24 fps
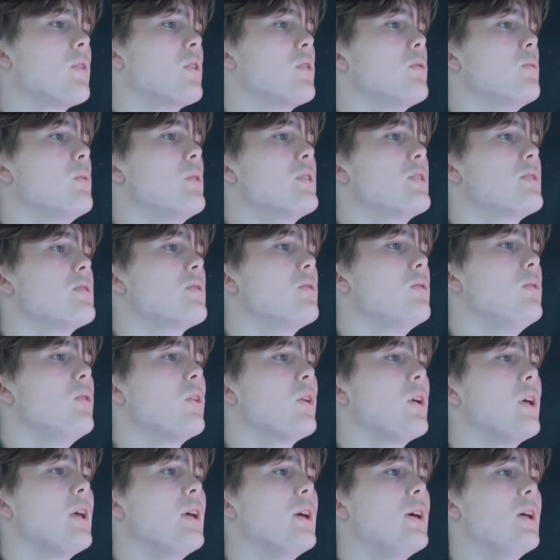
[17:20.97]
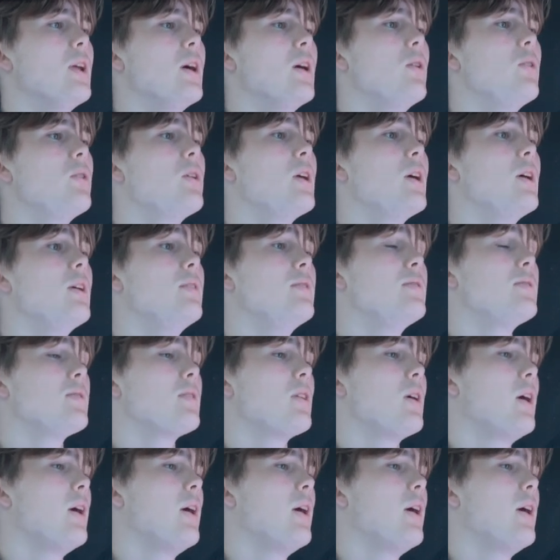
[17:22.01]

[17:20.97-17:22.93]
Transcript: we're still looking at alkenes,